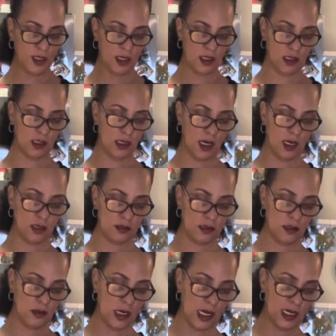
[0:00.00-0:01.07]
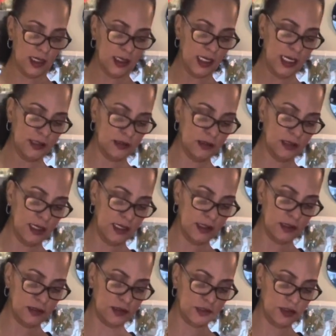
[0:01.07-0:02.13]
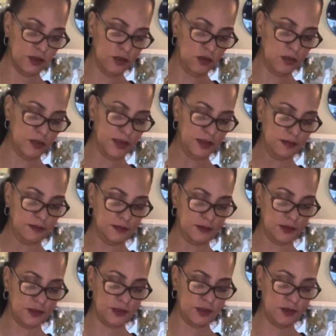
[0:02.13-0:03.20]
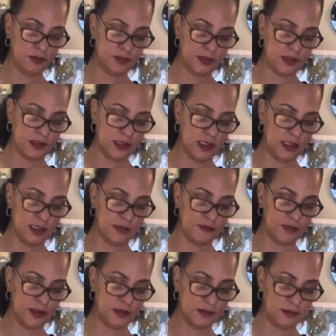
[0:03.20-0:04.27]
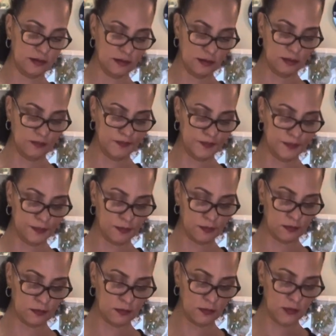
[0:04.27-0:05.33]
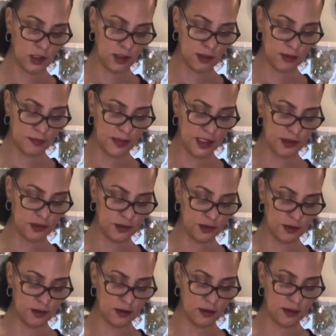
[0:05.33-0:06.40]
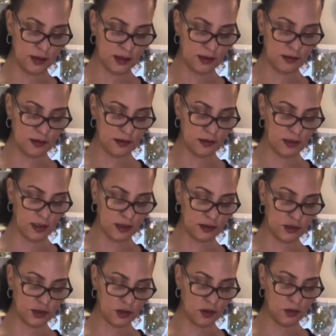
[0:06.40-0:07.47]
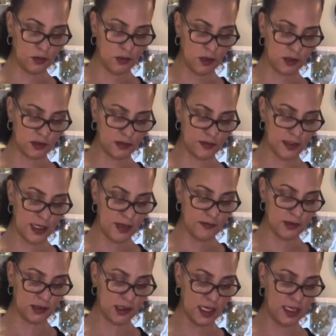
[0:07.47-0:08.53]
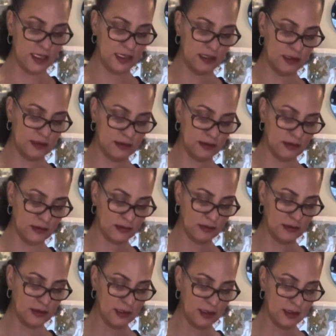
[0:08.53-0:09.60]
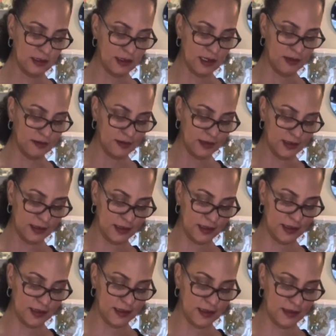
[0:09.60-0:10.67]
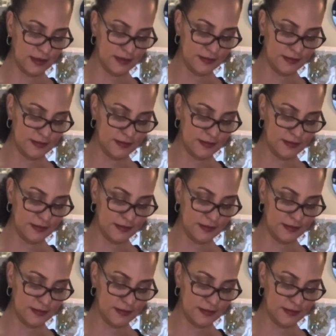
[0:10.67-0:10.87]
And y'all know how I like to take a scoop and scoop stuff and just make sure a scoop works for everything. Don't it? Yeah.